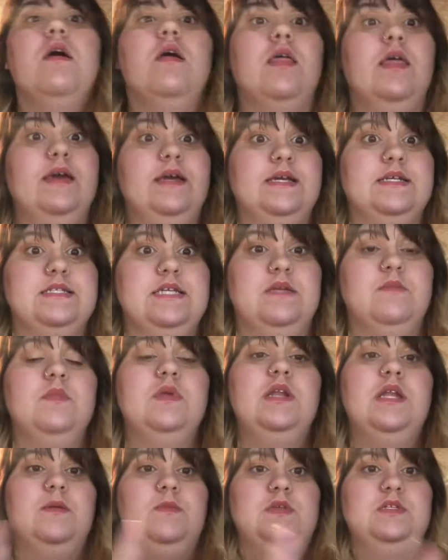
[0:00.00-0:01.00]
Like I said, my
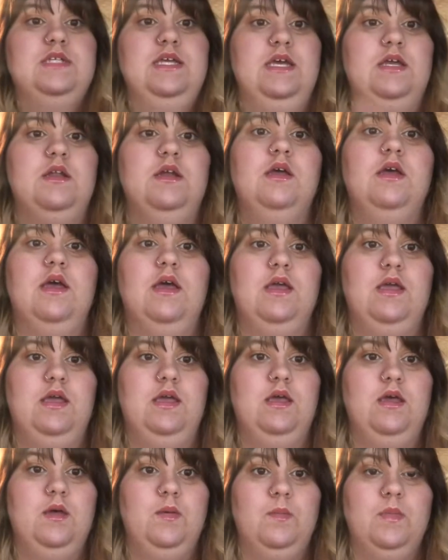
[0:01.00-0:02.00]
name is Hannah. I
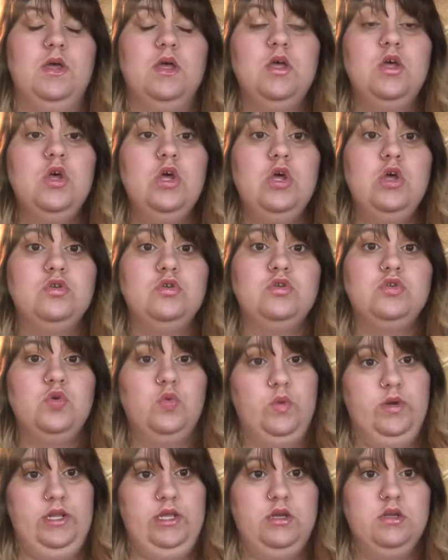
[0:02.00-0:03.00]
am
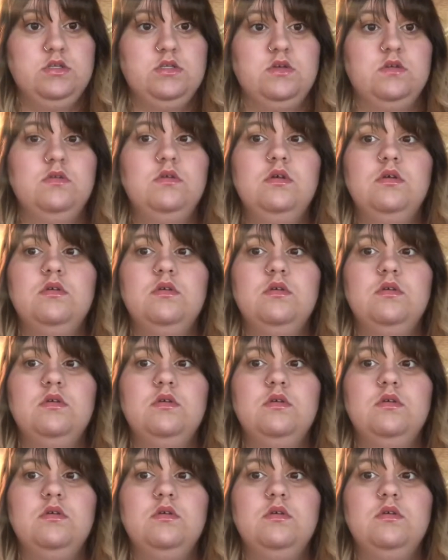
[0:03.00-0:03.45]
20 years old